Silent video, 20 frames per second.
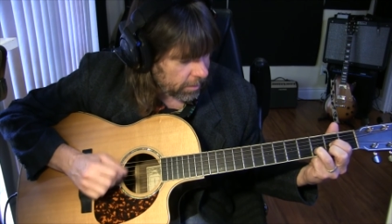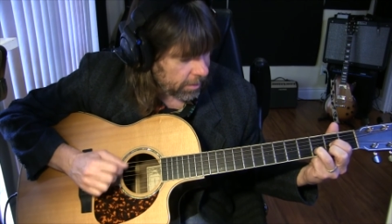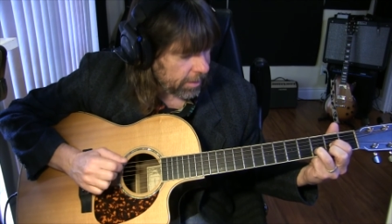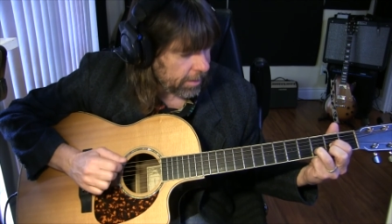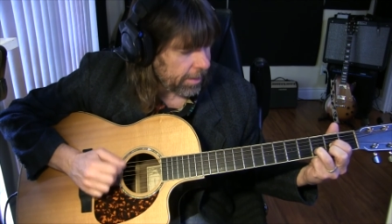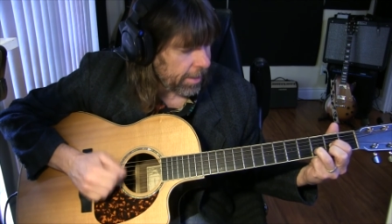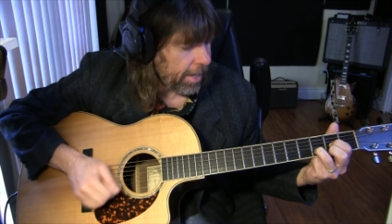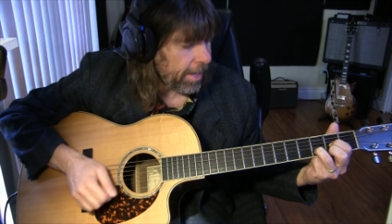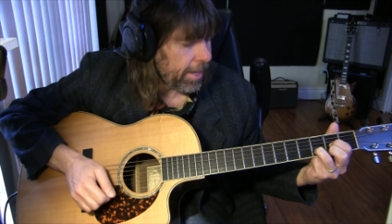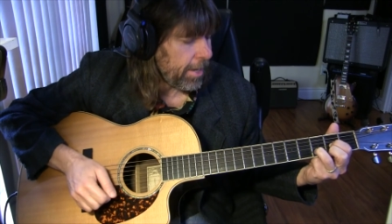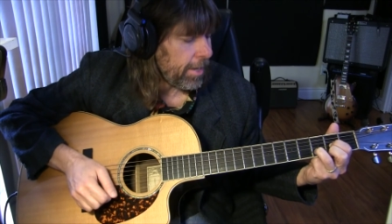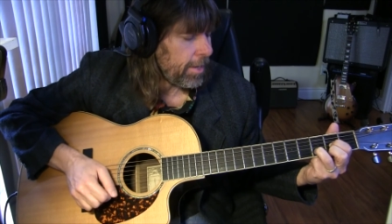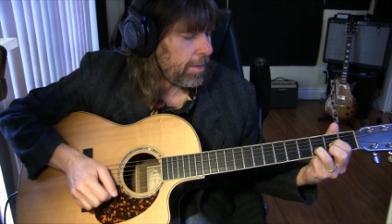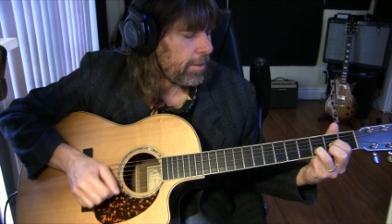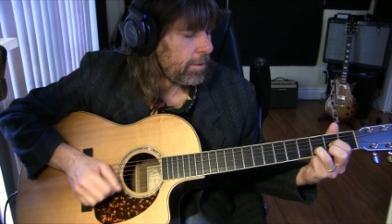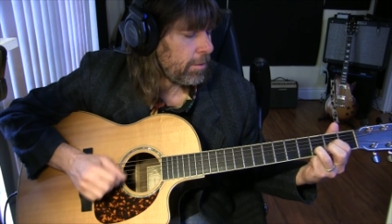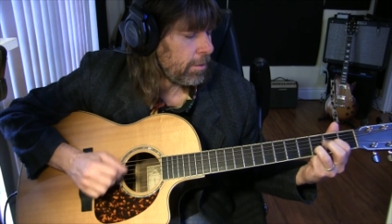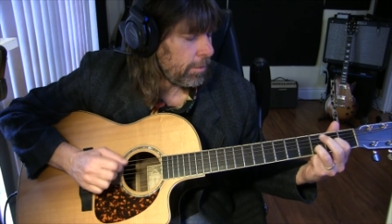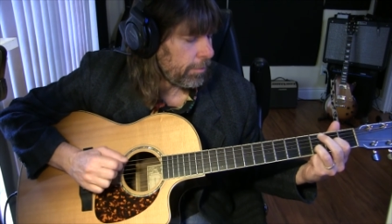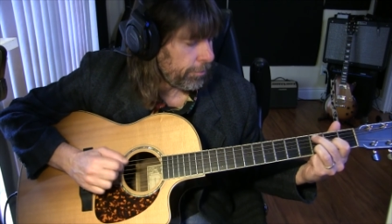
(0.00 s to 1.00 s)
E
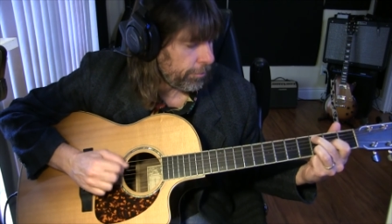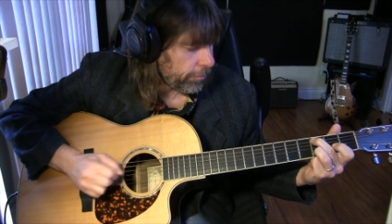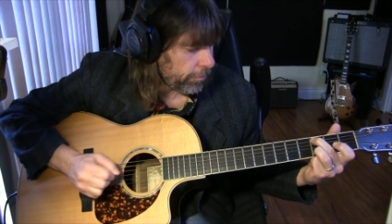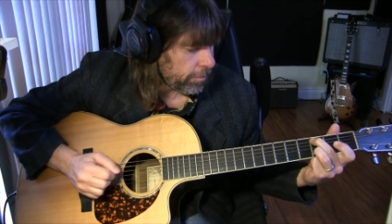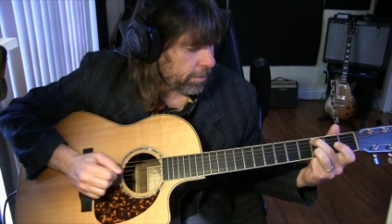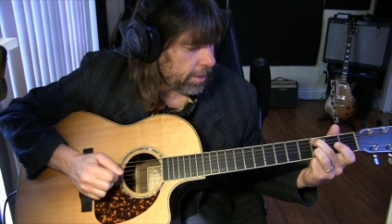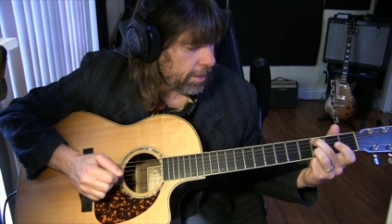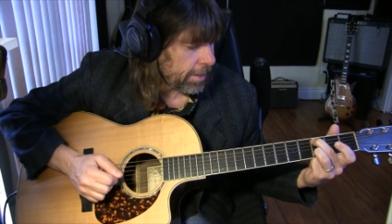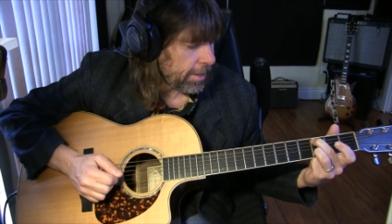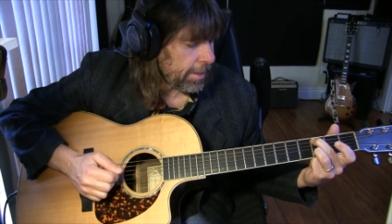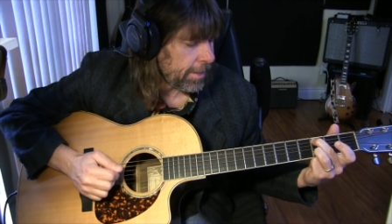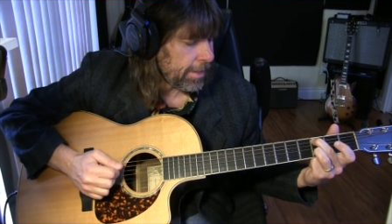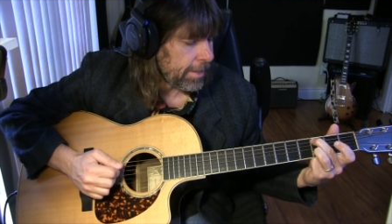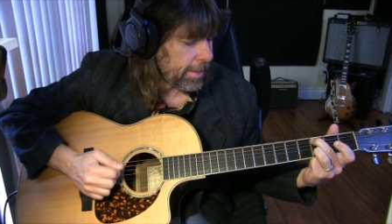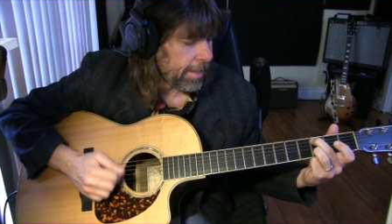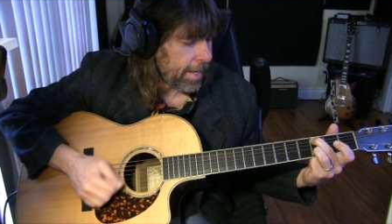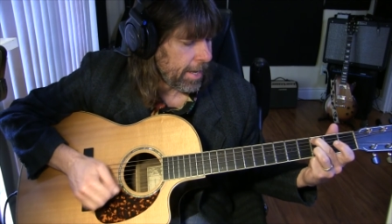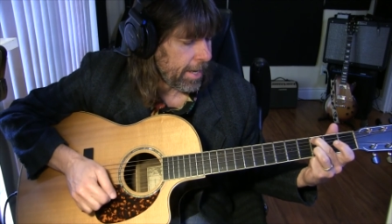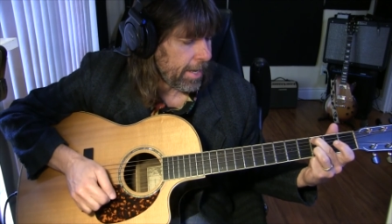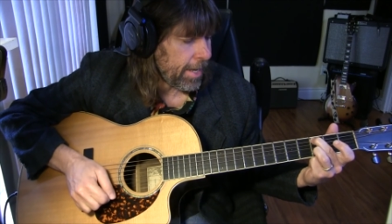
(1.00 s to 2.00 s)
and a 3,
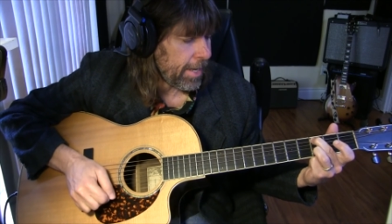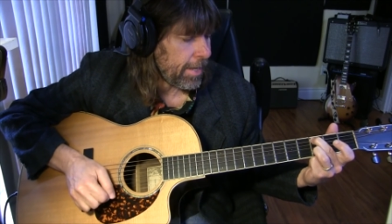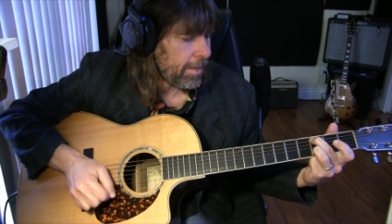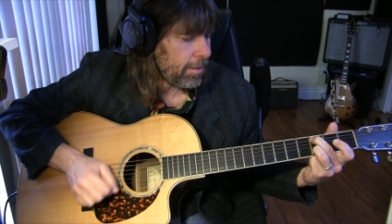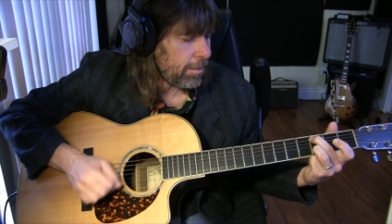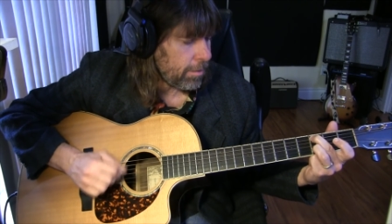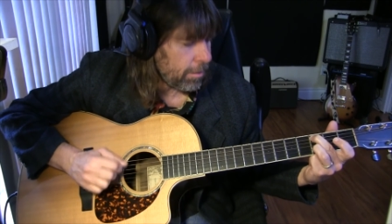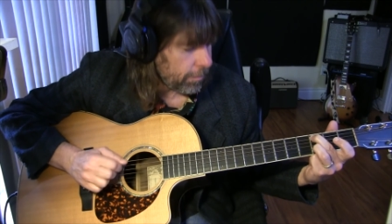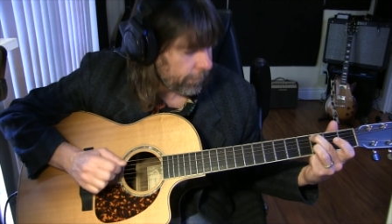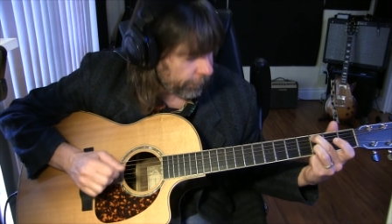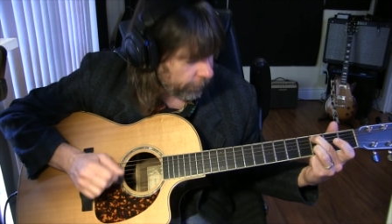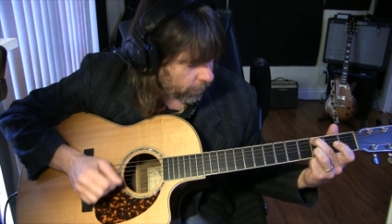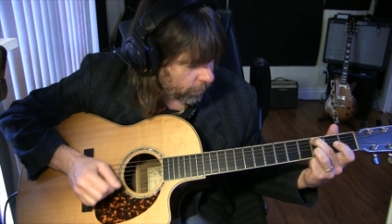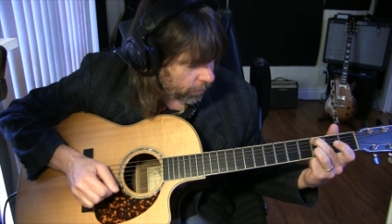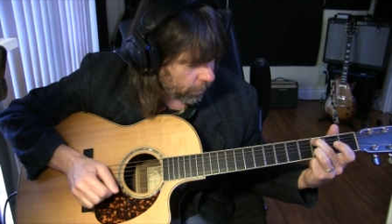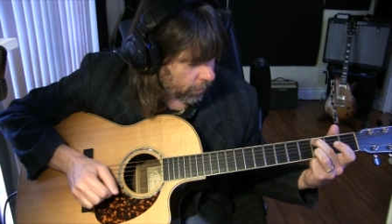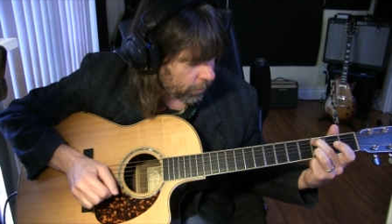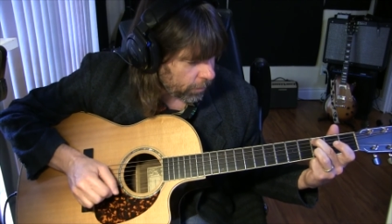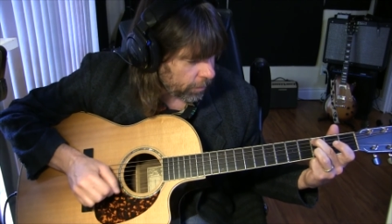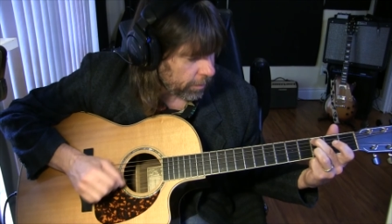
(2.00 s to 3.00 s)
E and a
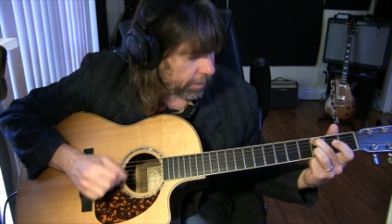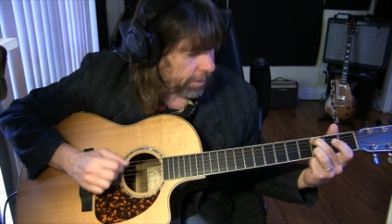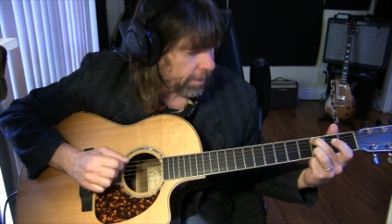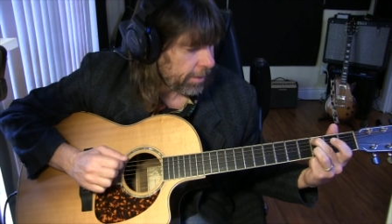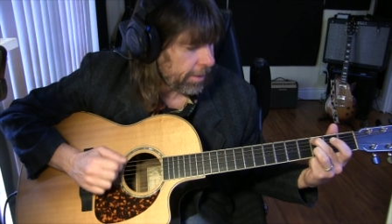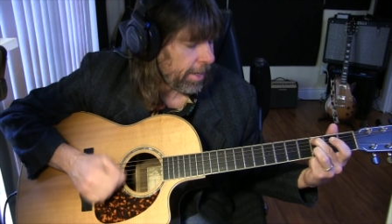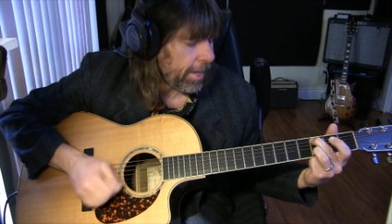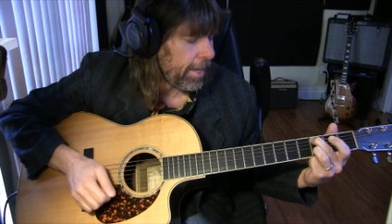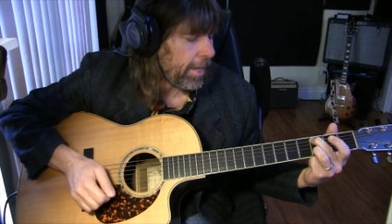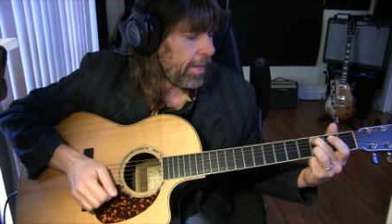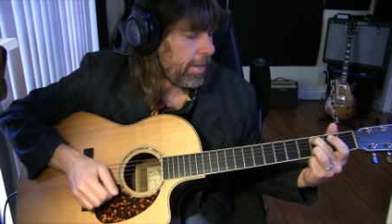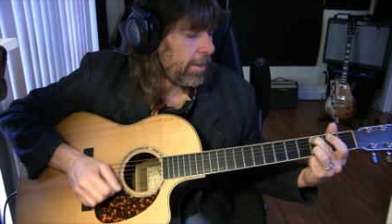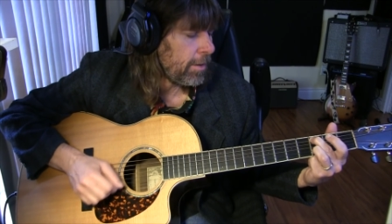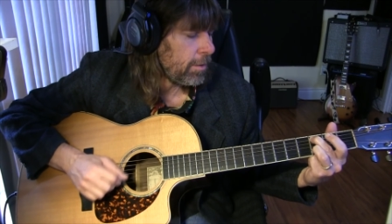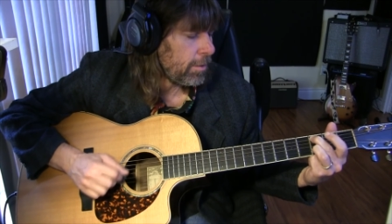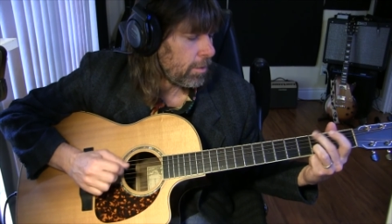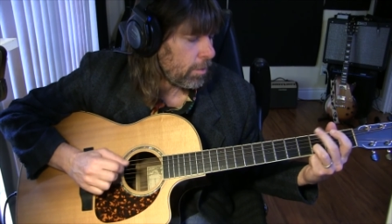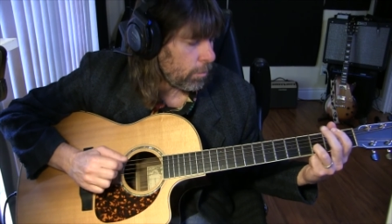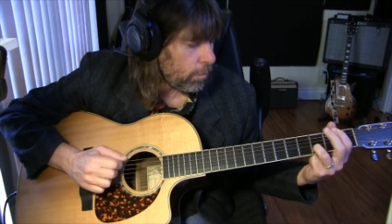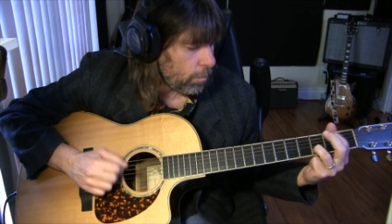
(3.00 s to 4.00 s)
4, E
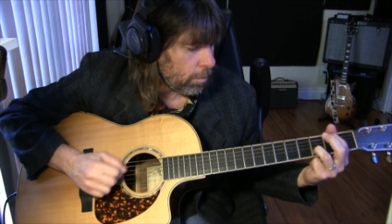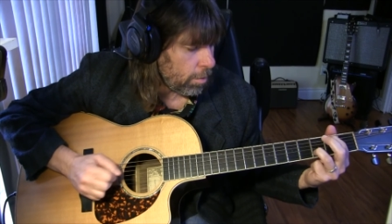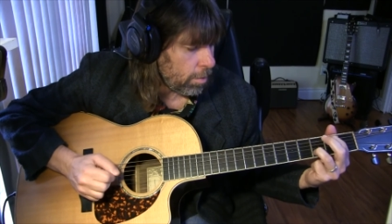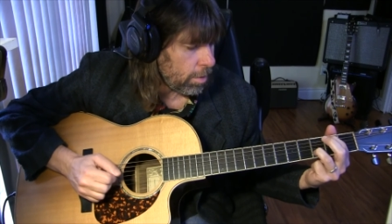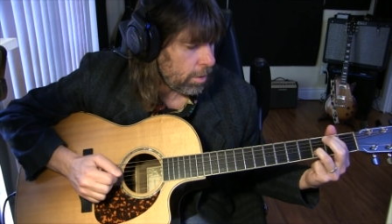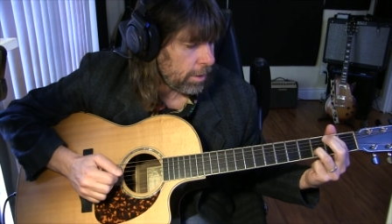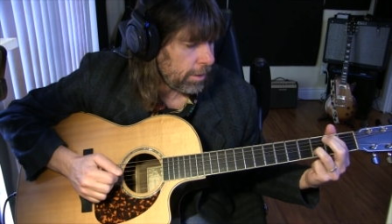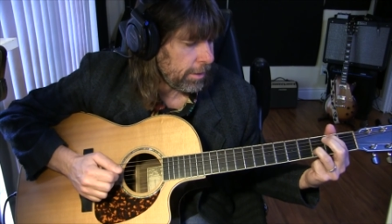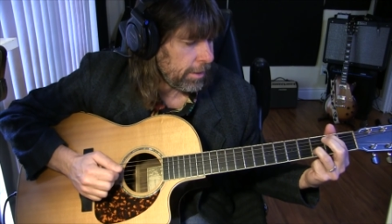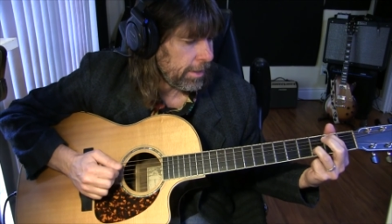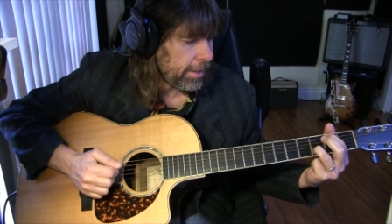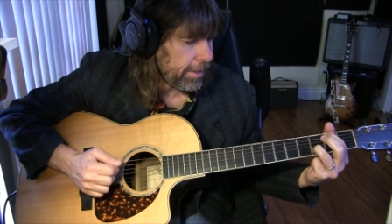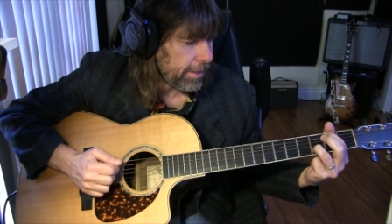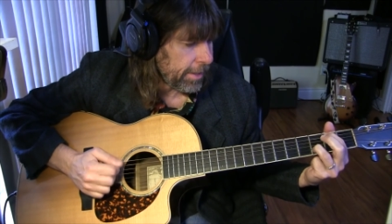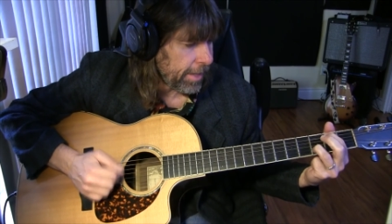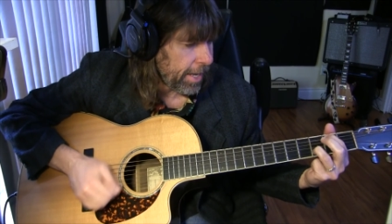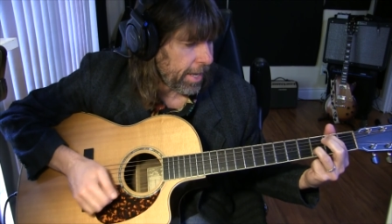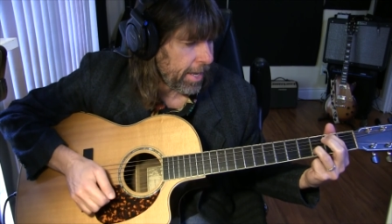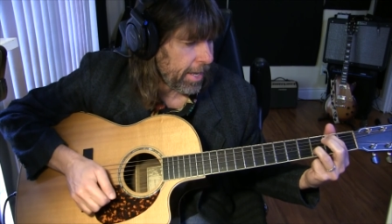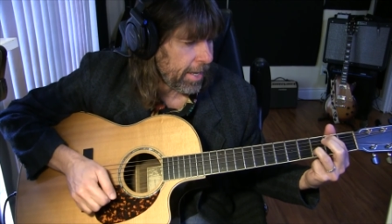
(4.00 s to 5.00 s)
and a 1,
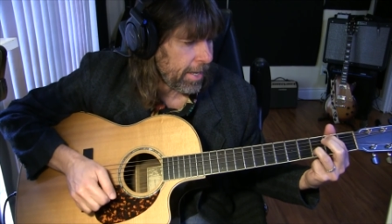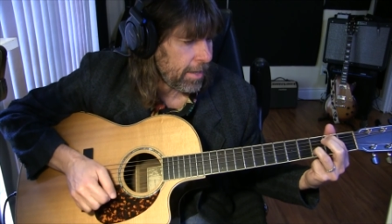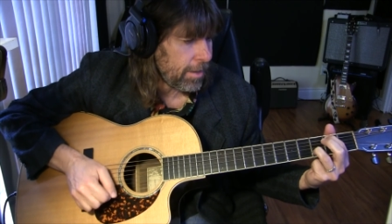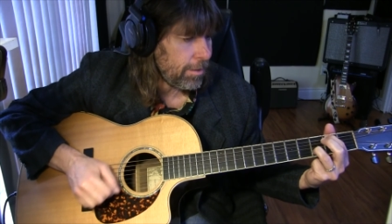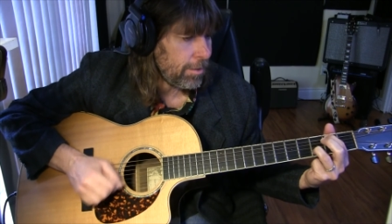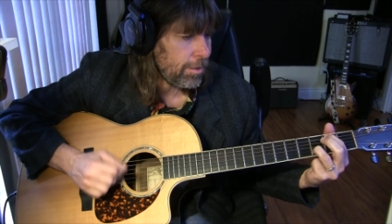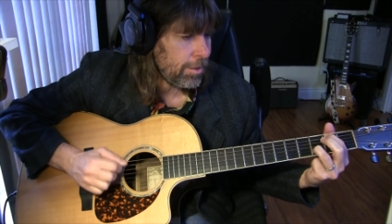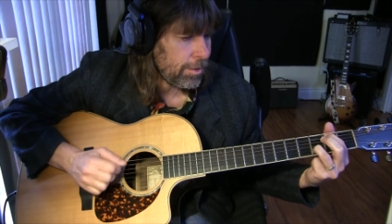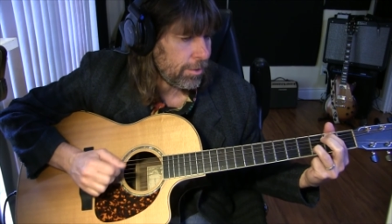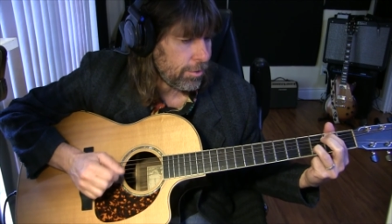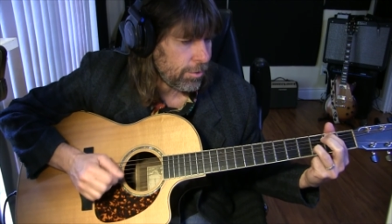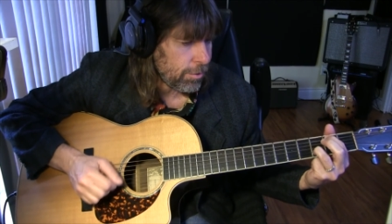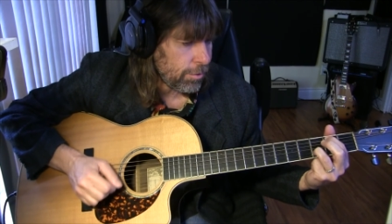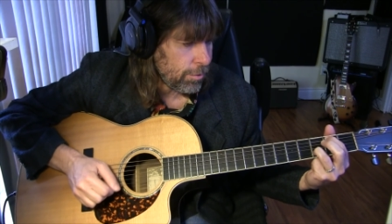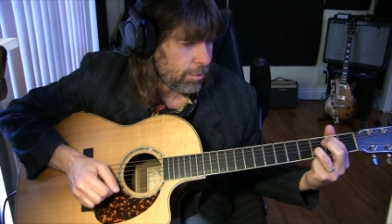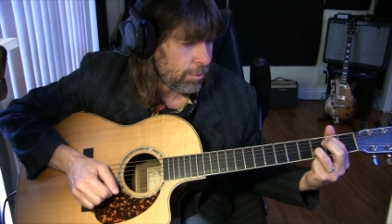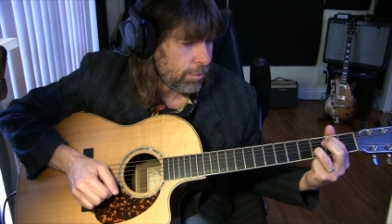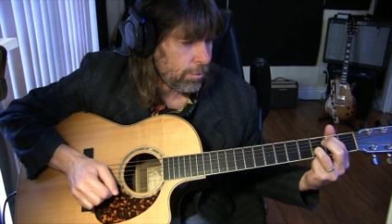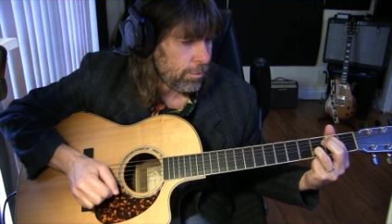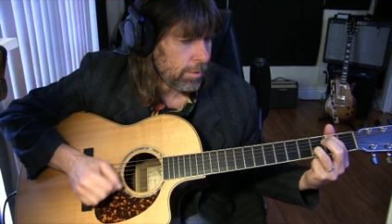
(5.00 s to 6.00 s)
E and a
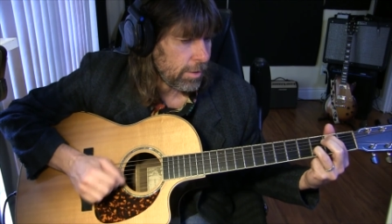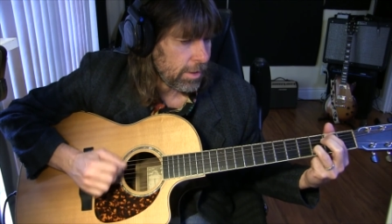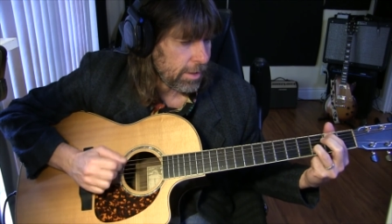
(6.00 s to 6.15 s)
2,